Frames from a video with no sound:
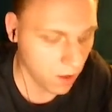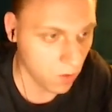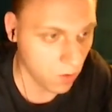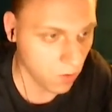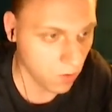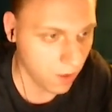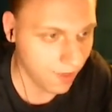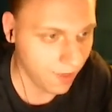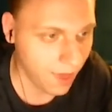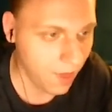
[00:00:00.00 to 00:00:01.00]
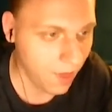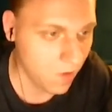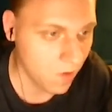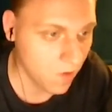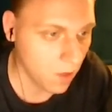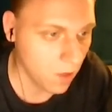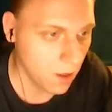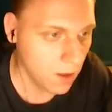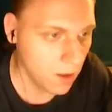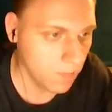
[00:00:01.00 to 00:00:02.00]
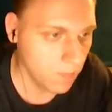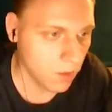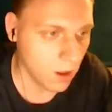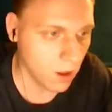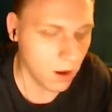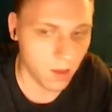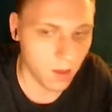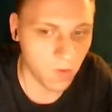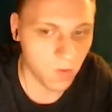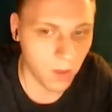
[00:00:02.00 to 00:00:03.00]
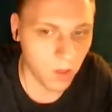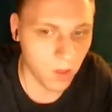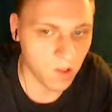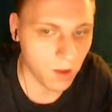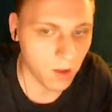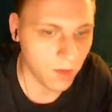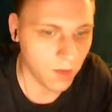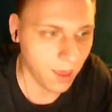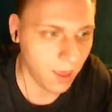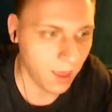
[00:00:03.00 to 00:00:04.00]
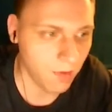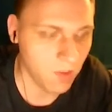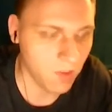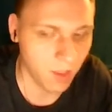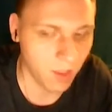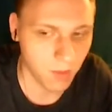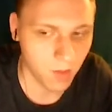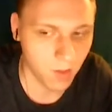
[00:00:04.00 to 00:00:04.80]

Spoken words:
So a case in a switch is kind of like a if statement.